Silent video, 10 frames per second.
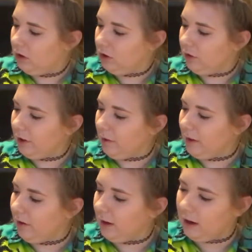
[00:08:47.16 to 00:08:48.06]
Don't think about
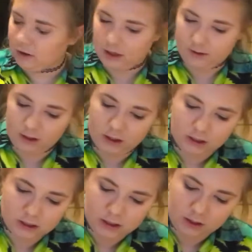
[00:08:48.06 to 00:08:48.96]
that right now, Chastity.
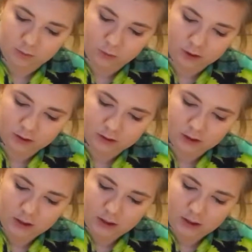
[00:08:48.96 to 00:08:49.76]
It is not important.